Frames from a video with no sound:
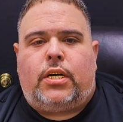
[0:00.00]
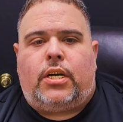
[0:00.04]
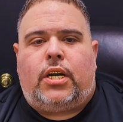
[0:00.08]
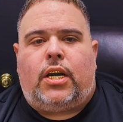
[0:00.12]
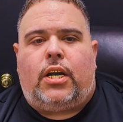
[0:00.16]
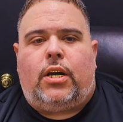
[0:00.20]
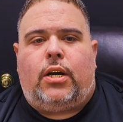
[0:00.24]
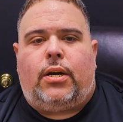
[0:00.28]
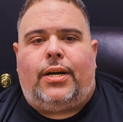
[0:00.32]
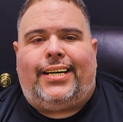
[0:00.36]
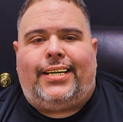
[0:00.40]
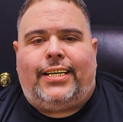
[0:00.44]

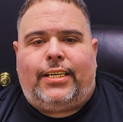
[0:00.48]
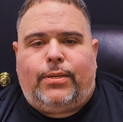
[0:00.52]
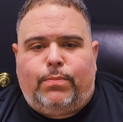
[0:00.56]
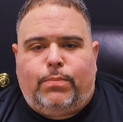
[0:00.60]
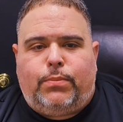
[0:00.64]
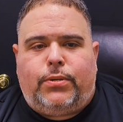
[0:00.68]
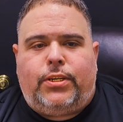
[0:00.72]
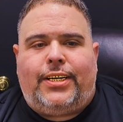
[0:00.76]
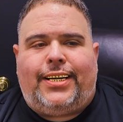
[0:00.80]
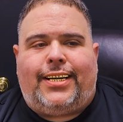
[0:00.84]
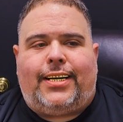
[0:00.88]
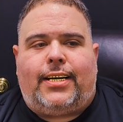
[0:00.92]
so I
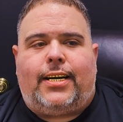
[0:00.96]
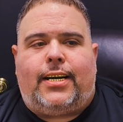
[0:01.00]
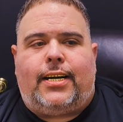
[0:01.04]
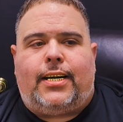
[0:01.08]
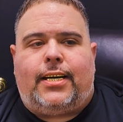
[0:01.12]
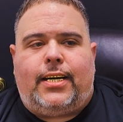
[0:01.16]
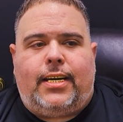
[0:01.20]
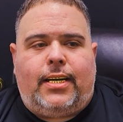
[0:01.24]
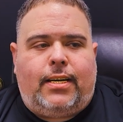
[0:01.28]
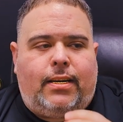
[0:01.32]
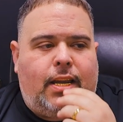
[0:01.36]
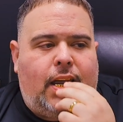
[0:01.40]
can fish
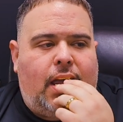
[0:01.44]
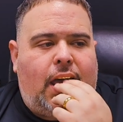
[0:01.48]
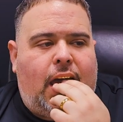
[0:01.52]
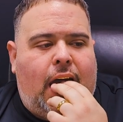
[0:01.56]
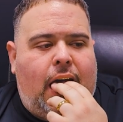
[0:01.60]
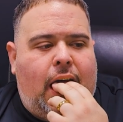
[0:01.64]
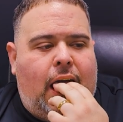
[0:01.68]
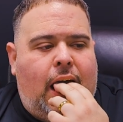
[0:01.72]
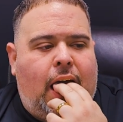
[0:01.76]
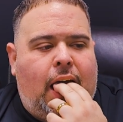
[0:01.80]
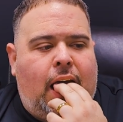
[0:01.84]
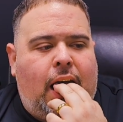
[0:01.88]
on it.
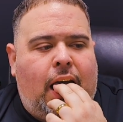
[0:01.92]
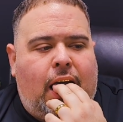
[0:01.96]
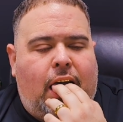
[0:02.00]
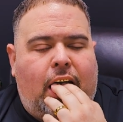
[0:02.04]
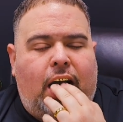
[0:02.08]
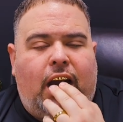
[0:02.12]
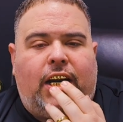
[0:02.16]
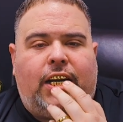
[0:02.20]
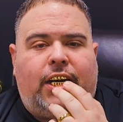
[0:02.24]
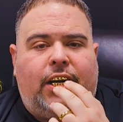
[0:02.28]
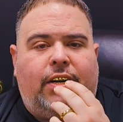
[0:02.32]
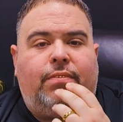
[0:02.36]

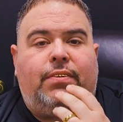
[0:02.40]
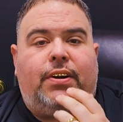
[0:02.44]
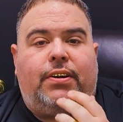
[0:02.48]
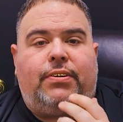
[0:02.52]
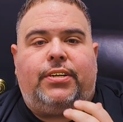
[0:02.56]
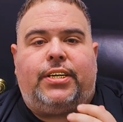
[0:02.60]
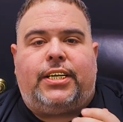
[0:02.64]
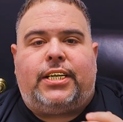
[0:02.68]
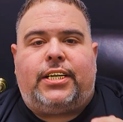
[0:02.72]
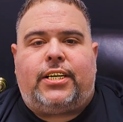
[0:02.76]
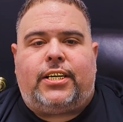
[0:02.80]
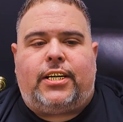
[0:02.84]
They're actually
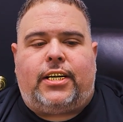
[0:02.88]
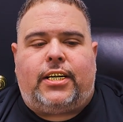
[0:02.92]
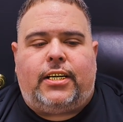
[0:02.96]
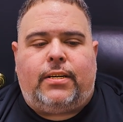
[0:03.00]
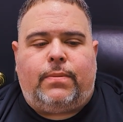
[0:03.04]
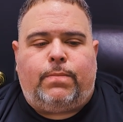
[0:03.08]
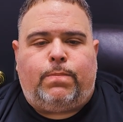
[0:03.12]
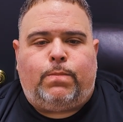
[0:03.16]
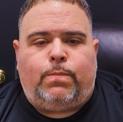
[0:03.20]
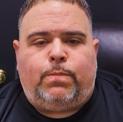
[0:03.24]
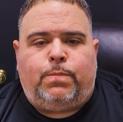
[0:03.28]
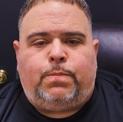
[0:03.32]
very
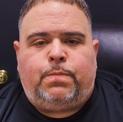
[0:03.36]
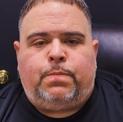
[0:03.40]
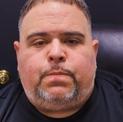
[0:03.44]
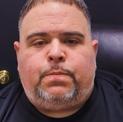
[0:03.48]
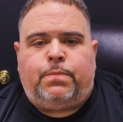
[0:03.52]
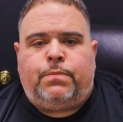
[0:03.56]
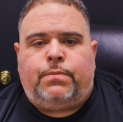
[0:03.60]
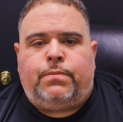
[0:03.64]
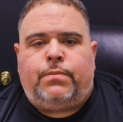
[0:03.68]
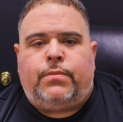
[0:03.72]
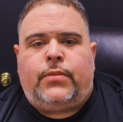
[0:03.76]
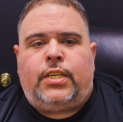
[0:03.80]
strong.
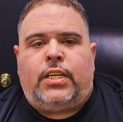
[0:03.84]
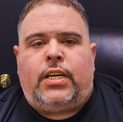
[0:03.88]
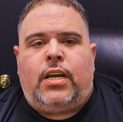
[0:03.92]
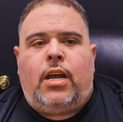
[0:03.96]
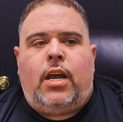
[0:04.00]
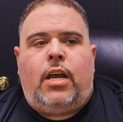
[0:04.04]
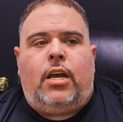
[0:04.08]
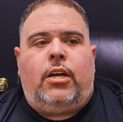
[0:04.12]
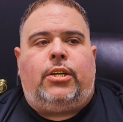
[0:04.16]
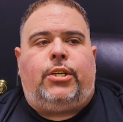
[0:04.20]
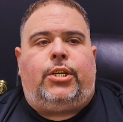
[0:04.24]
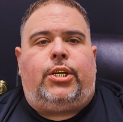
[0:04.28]

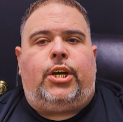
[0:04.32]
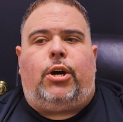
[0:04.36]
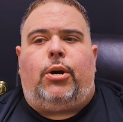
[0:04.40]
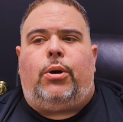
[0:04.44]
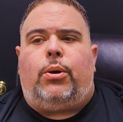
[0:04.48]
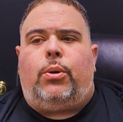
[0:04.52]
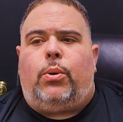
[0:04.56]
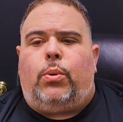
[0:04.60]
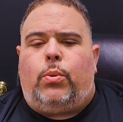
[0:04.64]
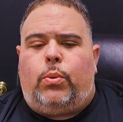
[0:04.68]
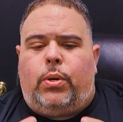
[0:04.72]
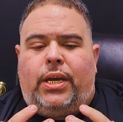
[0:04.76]

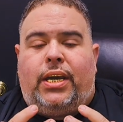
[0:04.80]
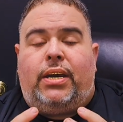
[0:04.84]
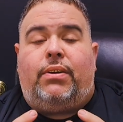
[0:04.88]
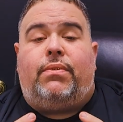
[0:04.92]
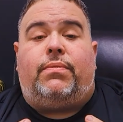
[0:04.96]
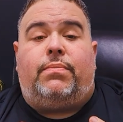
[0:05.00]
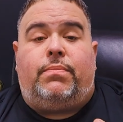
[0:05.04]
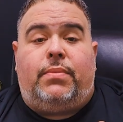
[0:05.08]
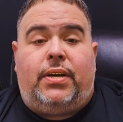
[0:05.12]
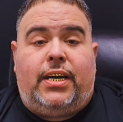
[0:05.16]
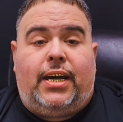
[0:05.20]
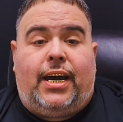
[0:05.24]
So
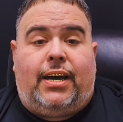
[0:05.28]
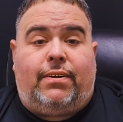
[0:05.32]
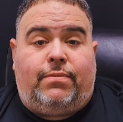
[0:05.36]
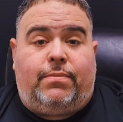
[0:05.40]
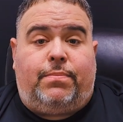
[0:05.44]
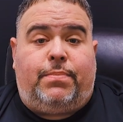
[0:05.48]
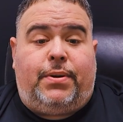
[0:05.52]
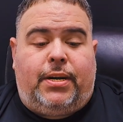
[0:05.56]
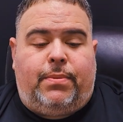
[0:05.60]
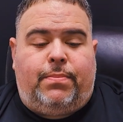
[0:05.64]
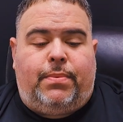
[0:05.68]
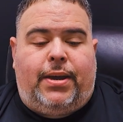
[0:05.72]
even me, I have a
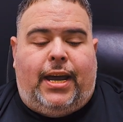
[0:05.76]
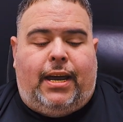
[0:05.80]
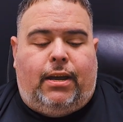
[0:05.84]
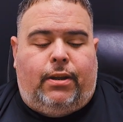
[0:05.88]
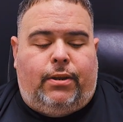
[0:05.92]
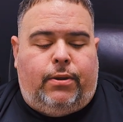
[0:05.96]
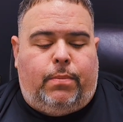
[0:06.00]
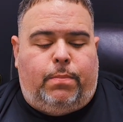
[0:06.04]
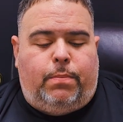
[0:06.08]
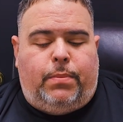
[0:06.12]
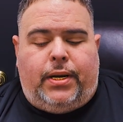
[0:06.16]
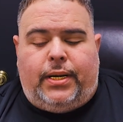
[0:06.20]
big
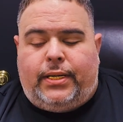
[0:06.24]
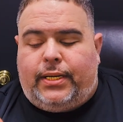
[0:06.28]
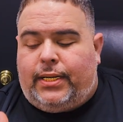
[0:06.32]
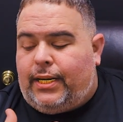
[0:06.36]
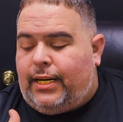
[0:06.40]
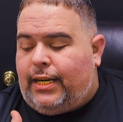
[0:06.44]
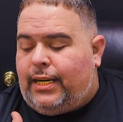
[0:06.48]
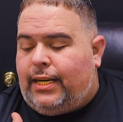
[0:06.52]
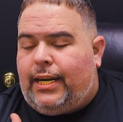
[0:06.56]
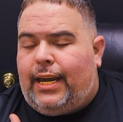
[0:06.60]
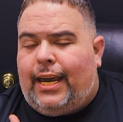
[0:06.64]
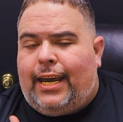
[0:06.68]
mouth, but
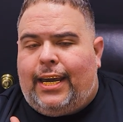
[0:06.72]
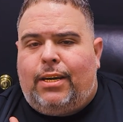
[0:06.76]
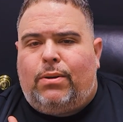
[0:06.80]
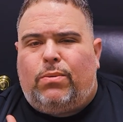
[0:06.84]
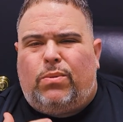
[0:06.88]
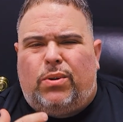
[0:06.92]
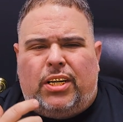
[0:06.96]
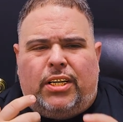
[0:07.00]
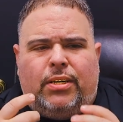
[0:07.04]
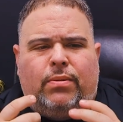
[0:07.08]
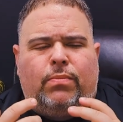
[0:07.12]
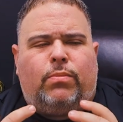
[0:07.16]
the 8
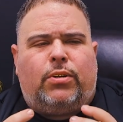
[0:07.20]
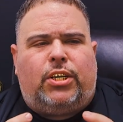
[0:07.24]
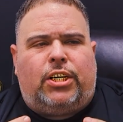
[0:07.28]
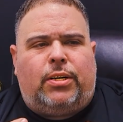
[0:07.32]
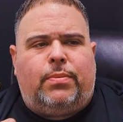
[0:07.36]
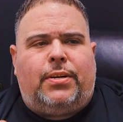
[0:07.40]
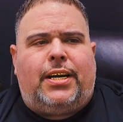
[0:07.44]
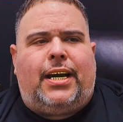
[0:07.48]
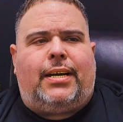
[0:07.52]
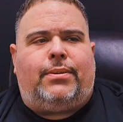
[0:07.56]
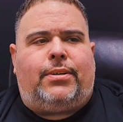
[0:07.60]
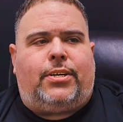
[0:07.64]
one,
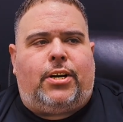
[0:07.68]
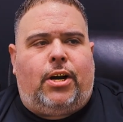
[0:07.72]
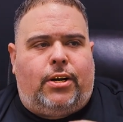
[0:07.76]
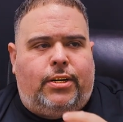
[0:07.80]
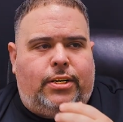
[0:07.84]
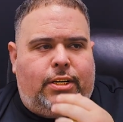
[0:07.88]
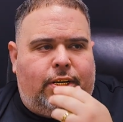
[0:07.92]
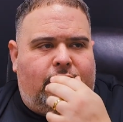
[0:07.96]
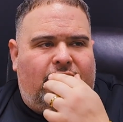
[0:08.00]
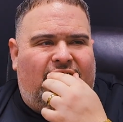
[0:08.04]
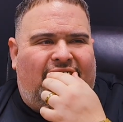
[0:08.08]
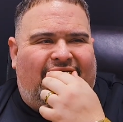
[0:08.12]
sometimes
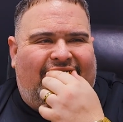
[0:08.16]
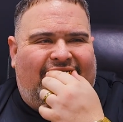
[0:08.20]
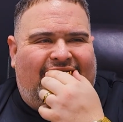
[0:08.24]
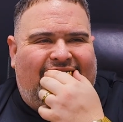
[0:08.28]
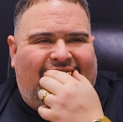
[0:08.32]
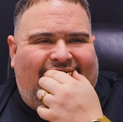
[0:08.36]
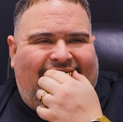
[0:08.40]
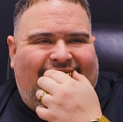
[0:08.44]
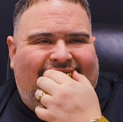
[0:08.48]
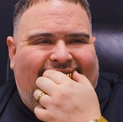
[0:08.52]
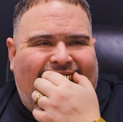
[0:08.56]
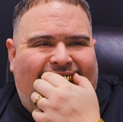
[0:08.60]
hard to
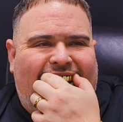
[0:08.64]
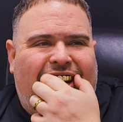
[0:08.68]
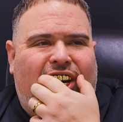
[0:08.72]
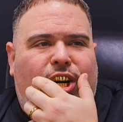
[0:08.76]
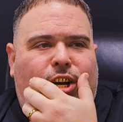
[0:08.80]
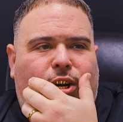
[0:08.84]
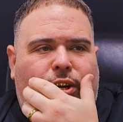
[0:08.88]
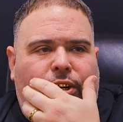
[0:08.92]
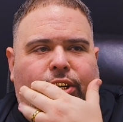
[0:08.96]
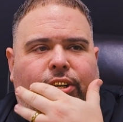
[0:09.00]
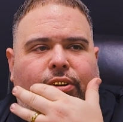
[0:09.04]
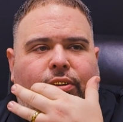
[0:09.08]
talk. It
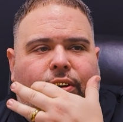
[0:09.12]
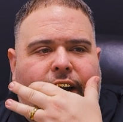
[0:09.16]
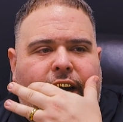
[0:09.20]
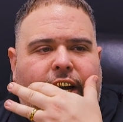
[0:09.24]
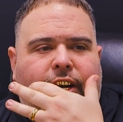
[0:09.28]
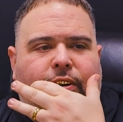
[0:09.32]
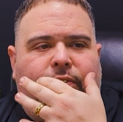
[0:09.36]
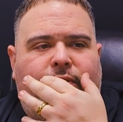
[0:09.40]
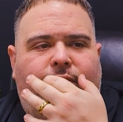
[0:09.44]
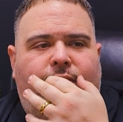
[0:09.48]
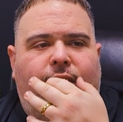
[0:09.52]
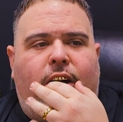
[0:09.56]
goes
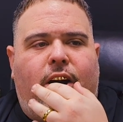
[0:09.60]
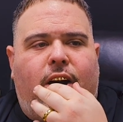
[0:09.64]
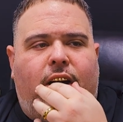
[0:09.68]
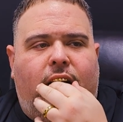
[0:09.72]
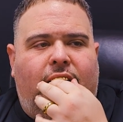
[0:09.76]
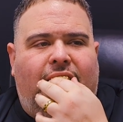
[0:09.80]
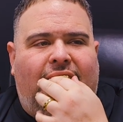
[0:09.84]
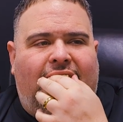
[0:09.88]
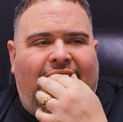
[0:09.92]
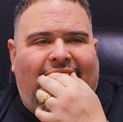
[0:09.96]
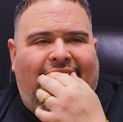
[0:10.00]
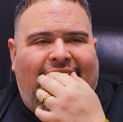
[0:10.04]
around
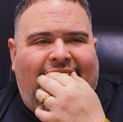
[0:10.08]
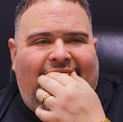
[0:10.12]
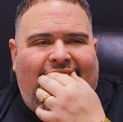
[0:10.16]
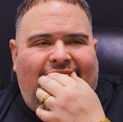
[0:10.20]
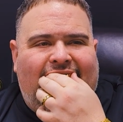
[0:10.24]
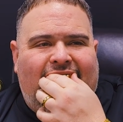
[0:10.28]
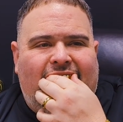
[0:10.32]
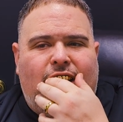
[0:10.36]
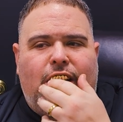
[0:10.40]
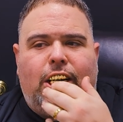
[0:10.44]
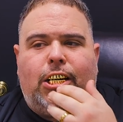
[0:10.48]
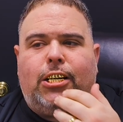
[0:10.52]
far.
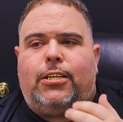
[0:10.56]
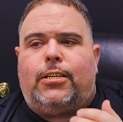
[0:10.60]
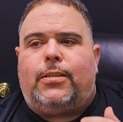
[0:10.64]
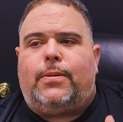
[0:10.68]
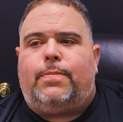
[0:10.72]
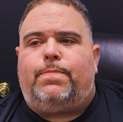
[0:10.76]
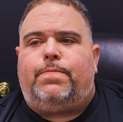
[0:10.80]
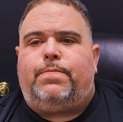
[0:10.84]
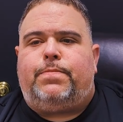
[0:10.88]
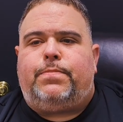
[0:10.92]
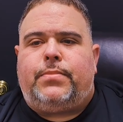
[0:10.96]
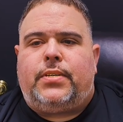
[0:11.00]

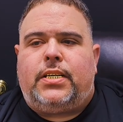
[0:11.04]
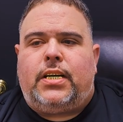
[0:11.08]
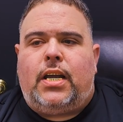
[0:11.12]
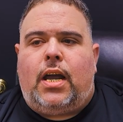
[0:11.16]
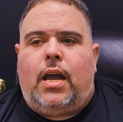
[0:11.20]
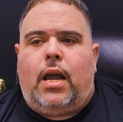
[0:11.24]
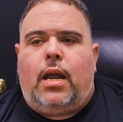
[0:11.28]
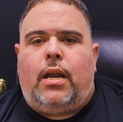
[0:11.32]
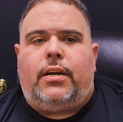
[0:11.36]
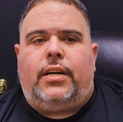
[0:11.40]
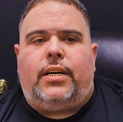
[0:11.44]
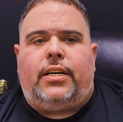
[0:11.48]

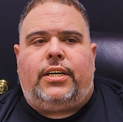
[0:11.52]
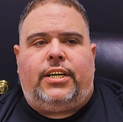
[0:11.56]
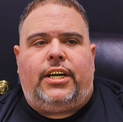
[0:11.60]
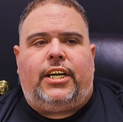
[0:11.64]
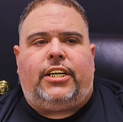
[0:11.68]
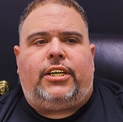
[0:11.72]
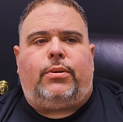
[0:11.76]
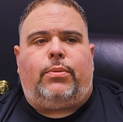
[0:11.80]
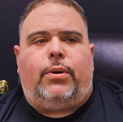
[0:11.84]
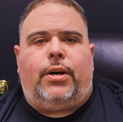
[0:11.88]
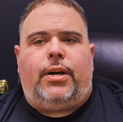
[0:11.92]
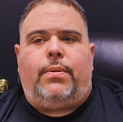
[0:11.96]
The
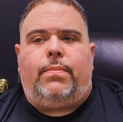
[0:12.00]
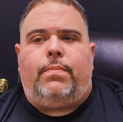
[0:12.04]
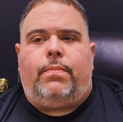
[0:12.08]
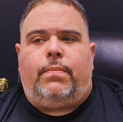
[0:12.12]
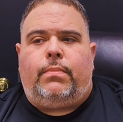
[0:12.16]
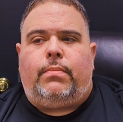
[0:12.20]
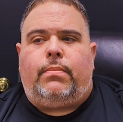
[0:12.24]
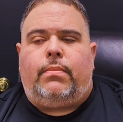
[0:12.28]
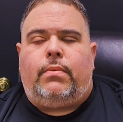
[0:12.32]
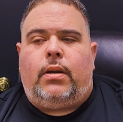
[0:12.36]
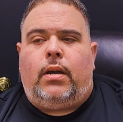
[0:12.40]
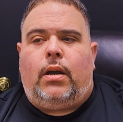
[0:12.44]
6 one,
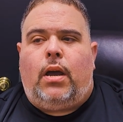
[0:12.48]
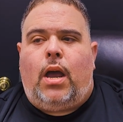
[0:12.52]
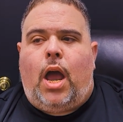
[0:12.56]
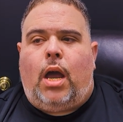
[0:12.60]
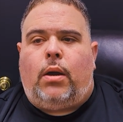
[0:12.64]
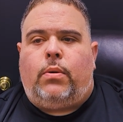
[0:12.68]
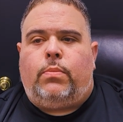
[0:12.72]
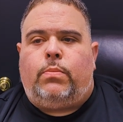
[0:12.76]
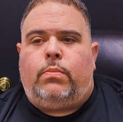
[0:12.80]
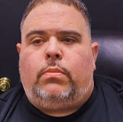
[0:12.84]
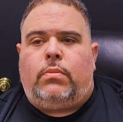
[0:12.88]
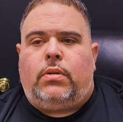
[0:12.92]

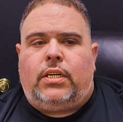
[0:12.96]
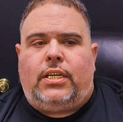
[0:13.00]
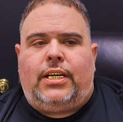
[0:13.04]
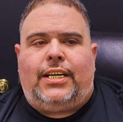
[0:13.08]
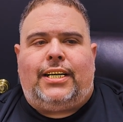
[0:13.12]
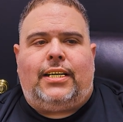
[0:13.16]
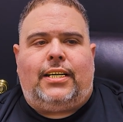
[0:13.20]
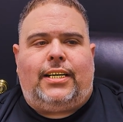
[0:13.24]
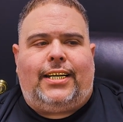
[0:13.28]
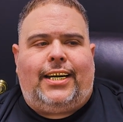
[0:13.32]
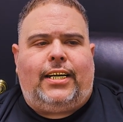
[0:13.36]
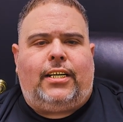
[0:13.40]

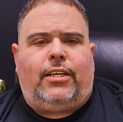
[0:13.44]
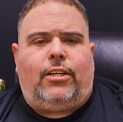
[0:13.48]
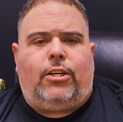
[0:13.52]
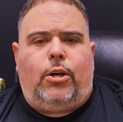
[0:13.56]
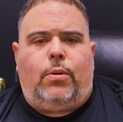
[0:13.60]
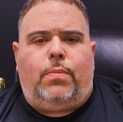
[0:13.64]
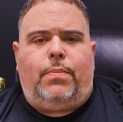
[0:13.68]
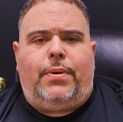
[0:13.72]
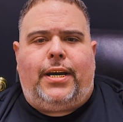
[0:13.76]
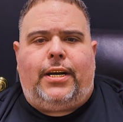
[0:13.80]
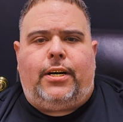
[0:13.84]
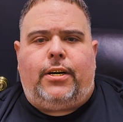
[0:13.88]
kind of like a
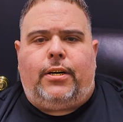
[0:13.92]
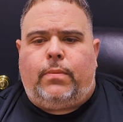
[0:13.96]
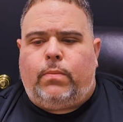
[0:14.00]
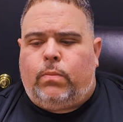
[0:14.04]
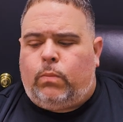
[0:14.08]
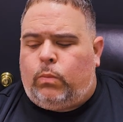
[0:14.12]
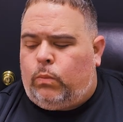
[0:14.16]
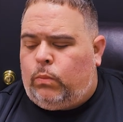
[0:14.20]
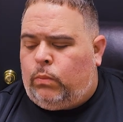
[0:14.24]
little better.